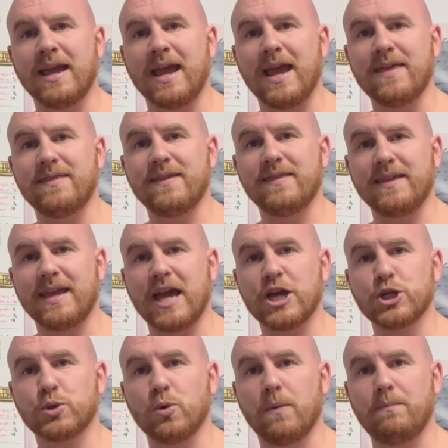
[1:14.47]
and then the
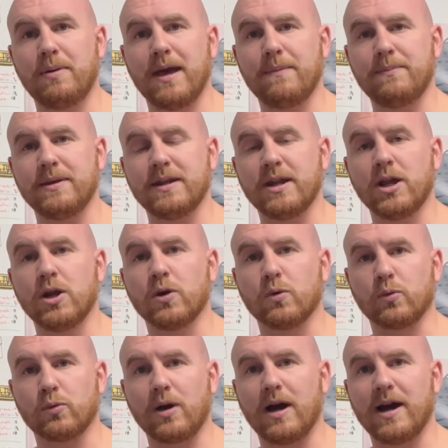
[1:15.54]
actual Pepin
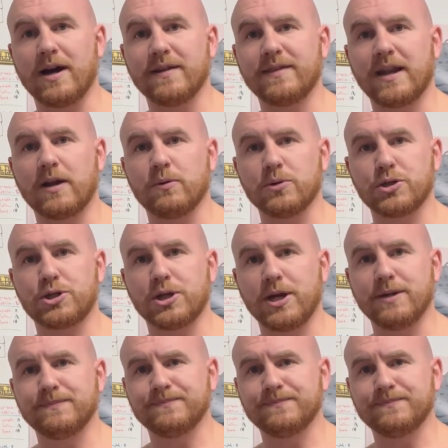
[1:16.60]
rod that I will show.